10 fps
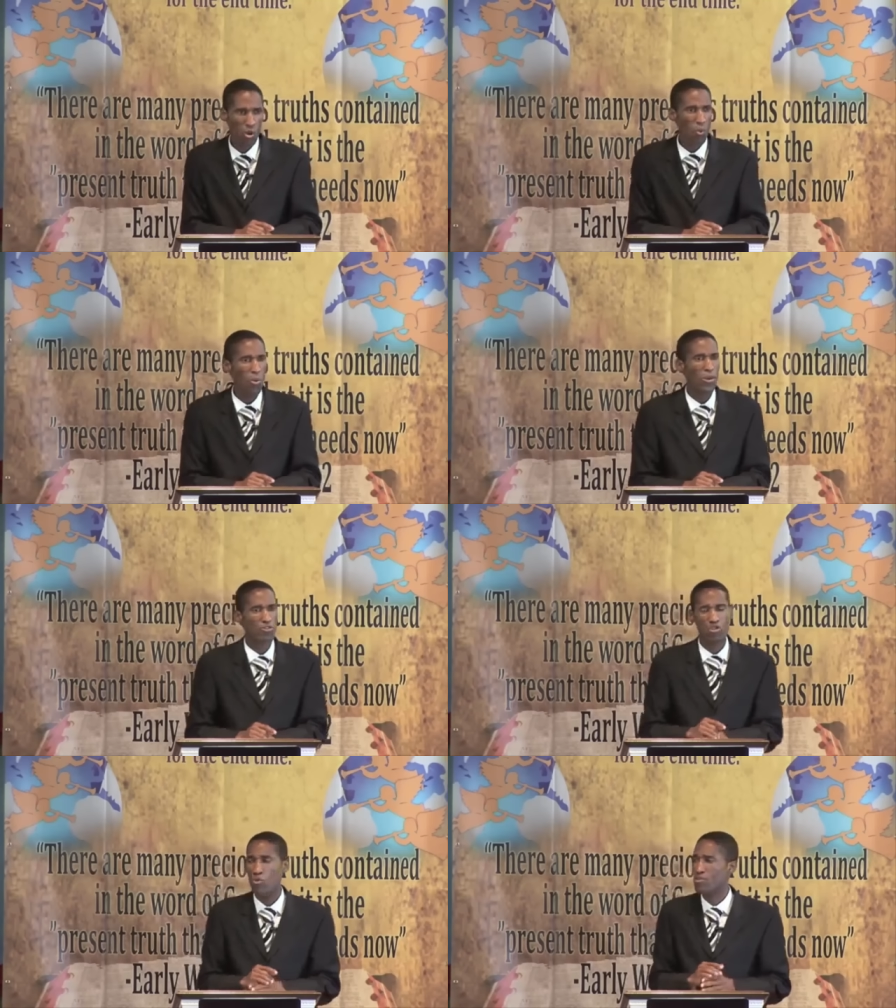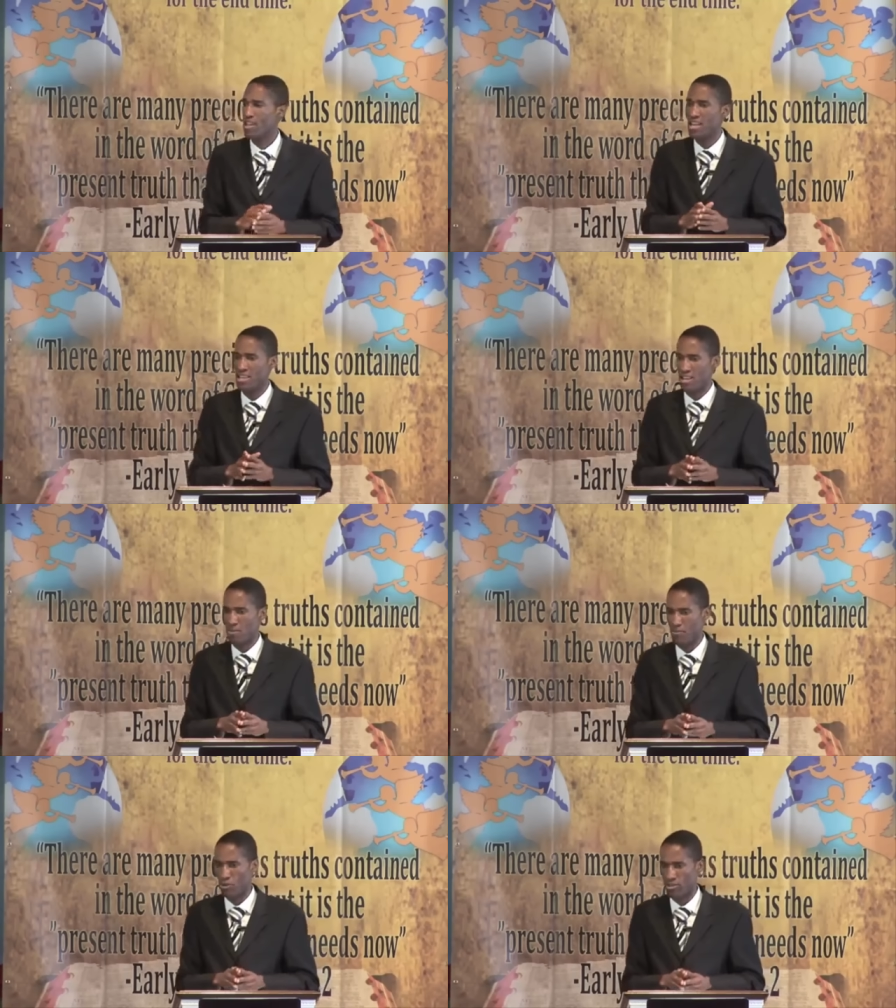What was Job saying here,
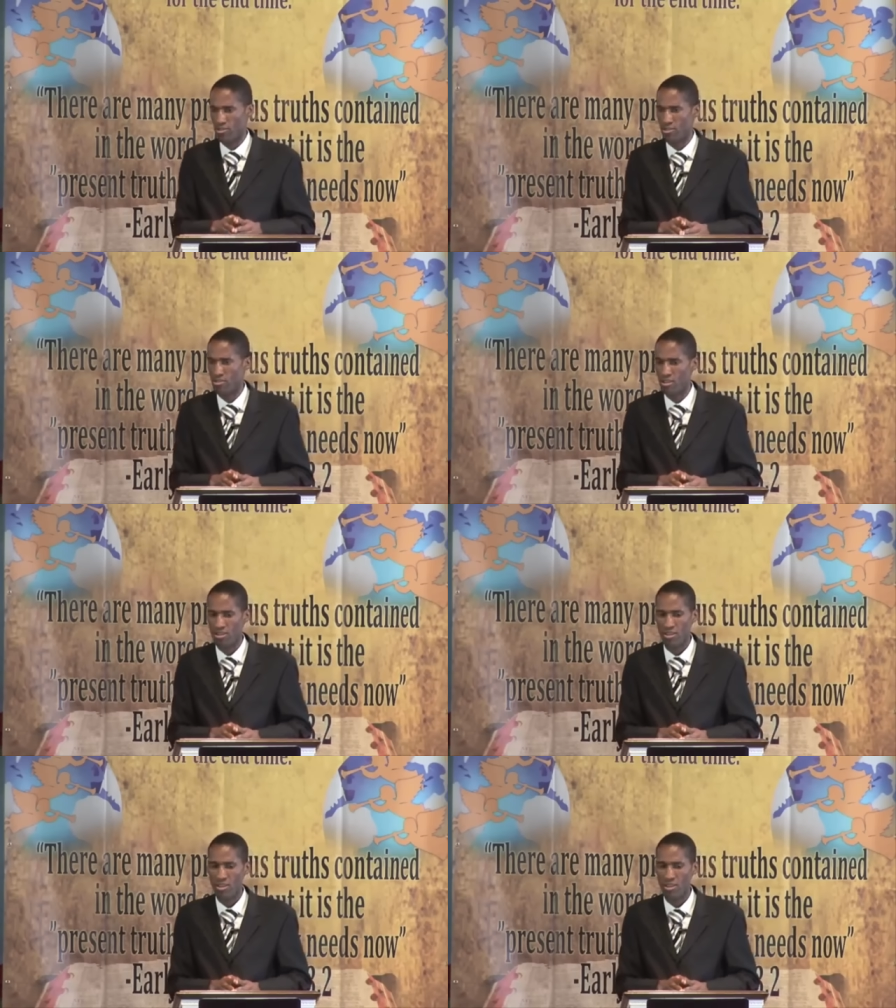my brothers and sisters?